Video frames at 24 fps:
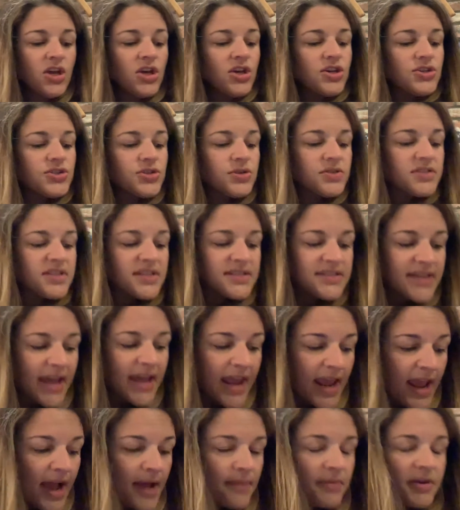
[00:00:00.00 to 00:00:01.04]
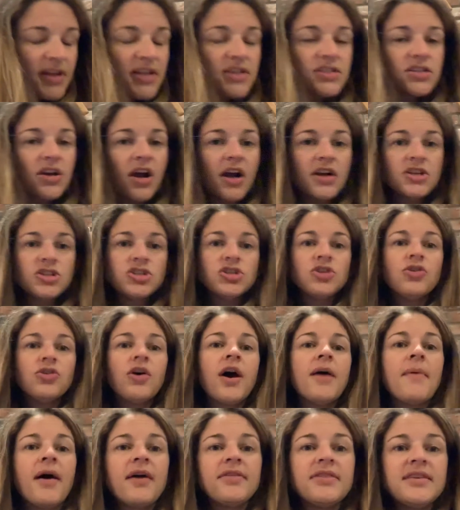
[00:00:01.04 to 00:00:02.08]
So today I'm going to talk to you
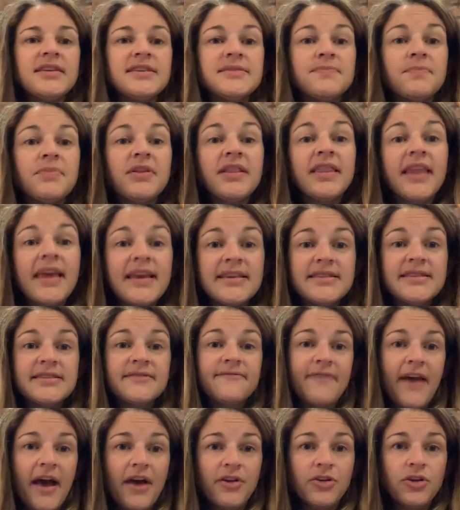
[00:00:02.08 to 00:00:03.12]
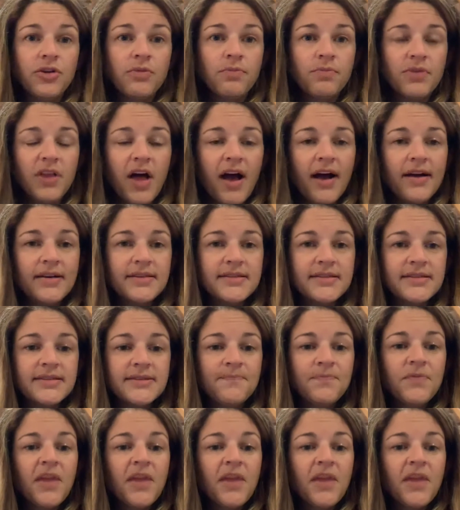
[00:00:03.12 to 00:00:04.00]
about these place value blocks.